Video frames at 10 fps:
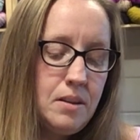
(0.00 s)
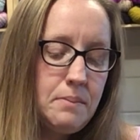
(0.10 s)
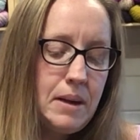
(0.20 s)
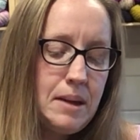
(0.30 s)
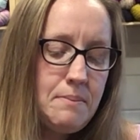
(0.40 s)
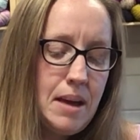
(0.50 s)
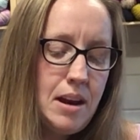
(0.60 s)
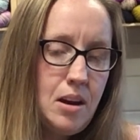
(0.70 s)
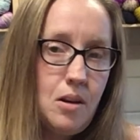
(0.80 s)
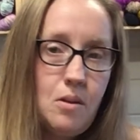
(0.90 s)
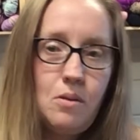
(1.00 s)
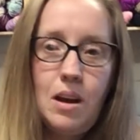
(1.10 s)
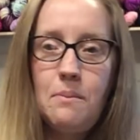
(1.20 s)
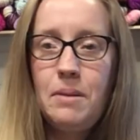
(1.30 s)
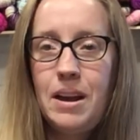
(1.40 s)
Hi, Mellow.
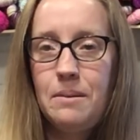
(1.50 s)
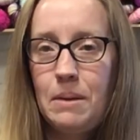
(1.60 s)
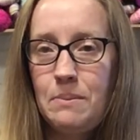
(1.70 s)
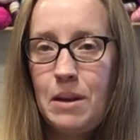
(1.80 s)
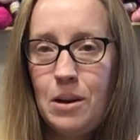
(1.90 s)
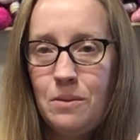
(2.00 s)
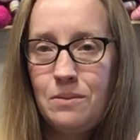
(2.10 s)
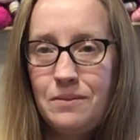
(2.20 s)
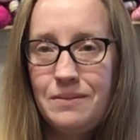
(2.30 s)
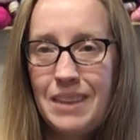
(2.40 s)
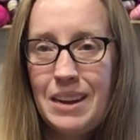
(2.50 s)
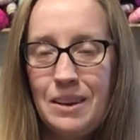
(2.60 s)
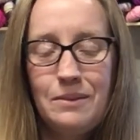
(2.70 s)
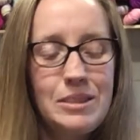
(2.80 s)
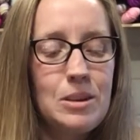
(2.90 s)
I'm petting my Mellow. I
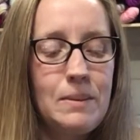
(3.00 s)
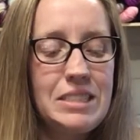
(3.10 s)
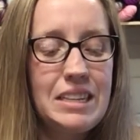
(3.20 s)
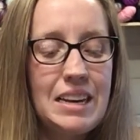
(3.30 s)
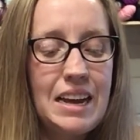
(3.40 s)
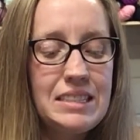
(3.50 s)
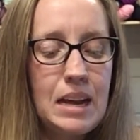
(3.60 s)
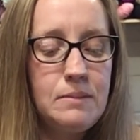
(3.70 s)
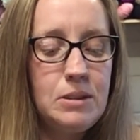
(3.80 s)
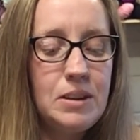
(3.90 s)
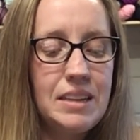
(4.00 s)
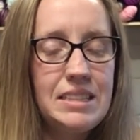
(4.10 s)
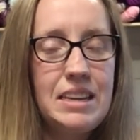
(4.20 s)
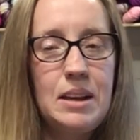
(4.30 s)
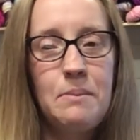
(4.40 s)
love him so much. The next time you guys
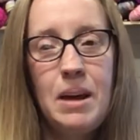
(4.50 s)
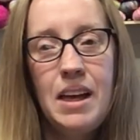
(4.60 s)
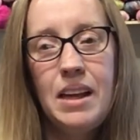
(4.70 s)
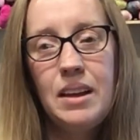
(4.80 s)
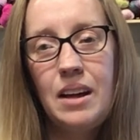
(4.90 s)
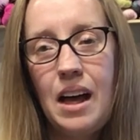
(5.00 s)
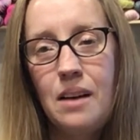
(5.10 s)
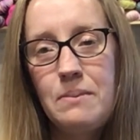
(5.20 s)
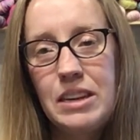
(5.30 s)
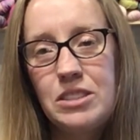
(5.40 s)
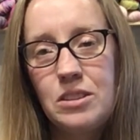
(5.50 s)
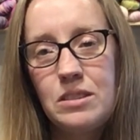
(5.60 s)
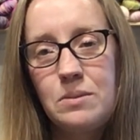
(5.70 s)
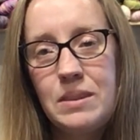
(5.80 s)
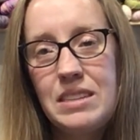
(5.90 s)
see him, I'll make sure
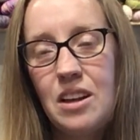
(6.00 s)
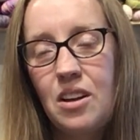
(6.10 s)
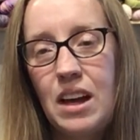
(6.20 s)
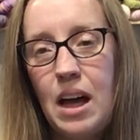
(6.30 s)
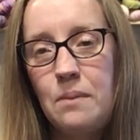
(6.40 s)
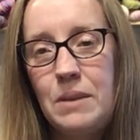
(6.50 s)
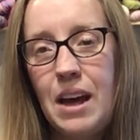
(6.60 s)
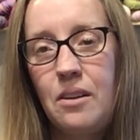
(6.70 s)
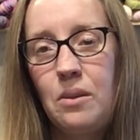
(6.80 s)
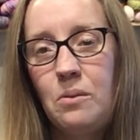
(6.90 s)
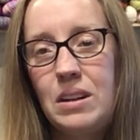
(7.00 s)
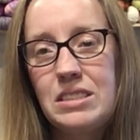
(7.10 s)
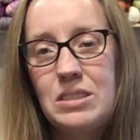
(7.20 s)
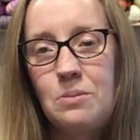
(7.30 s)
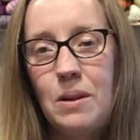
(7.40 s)
it's when he's all calmed down and wants
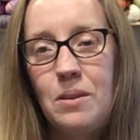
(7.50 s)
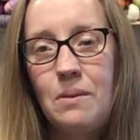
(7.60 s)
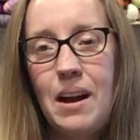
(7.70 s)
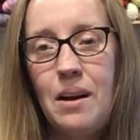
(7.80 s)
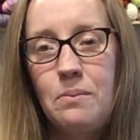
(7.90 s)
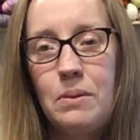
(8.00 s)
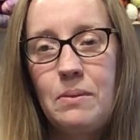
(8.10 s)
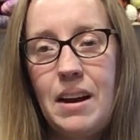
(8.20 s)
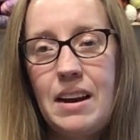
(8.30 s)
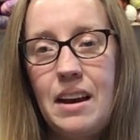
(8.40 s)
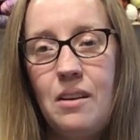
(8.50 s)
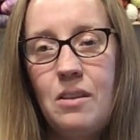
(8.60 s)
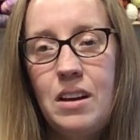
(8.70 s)
to run around. But right now,